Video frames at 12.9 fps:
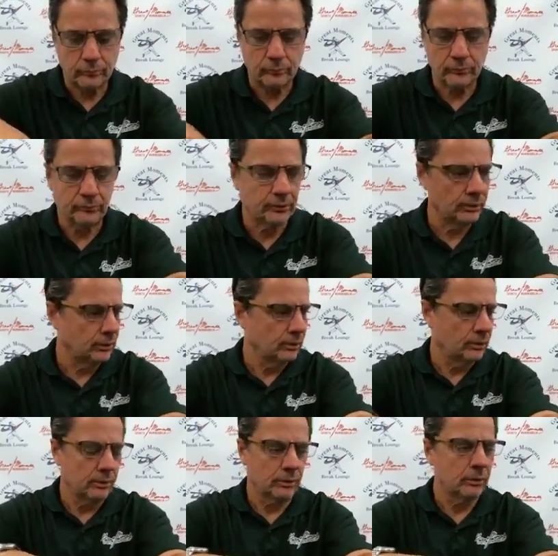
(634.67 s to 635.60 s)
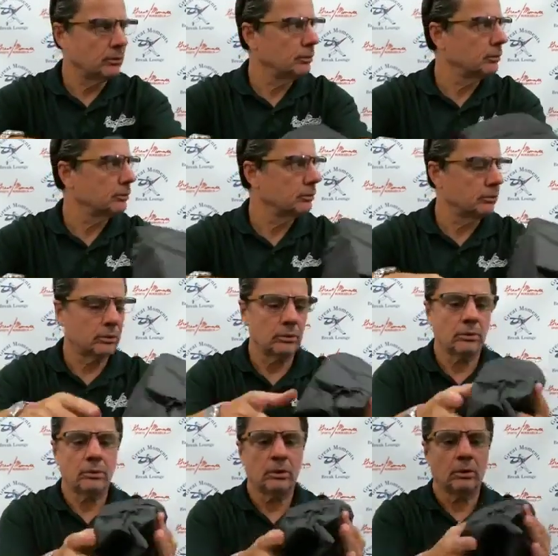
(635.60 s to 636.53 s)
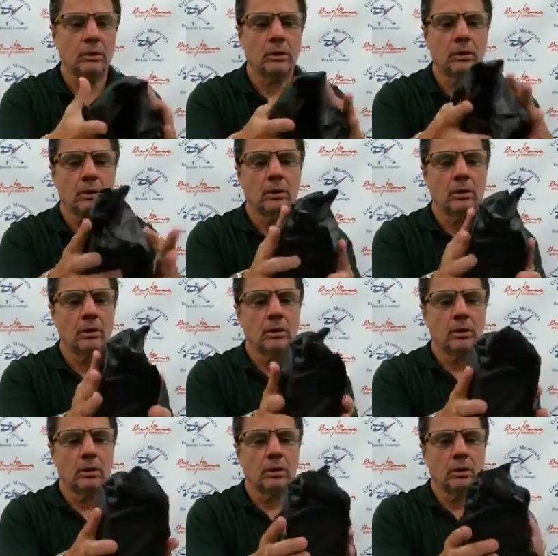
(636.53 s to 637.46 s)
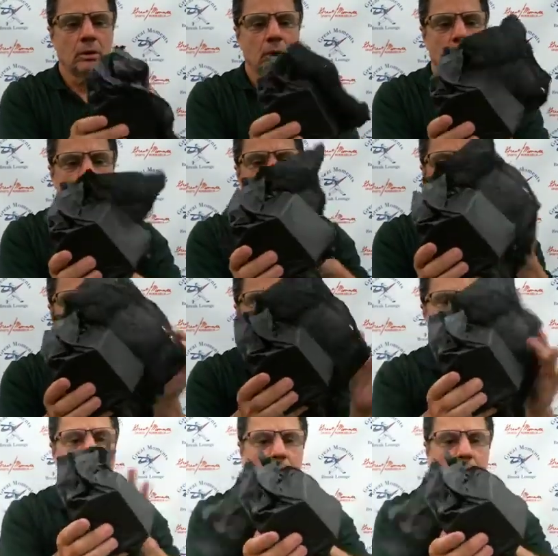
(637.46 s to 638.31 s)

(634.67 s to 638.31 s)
[no speech]